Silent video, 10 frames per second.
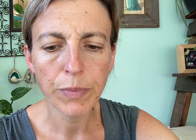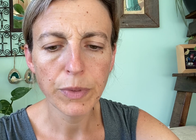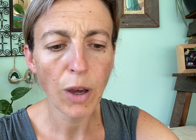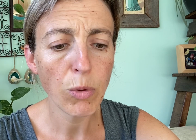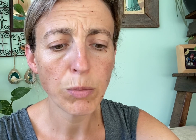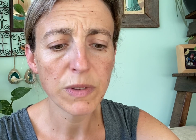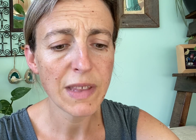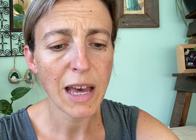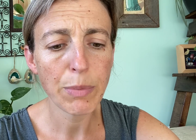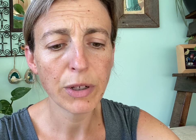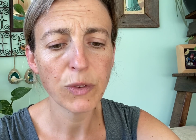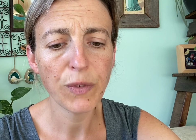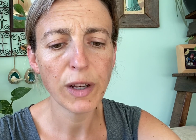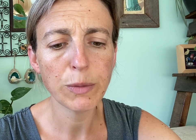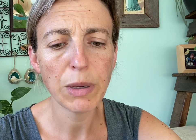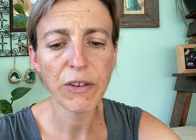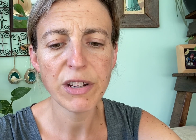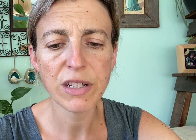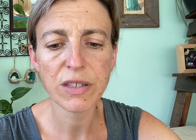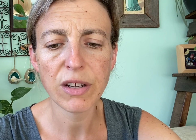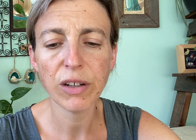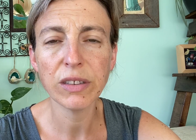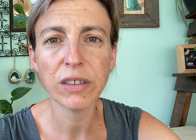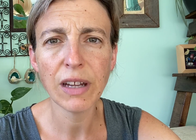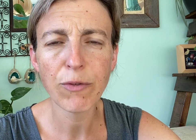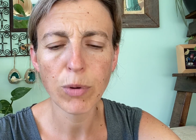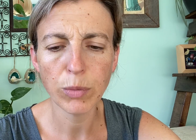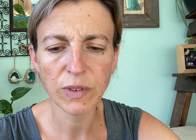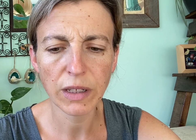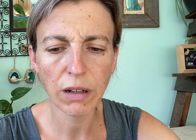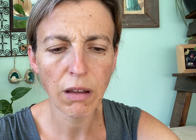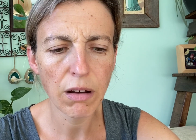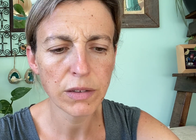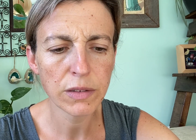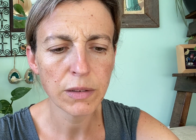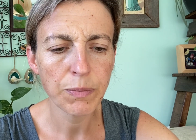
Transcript: No one was there because first period had started and everyone was in class.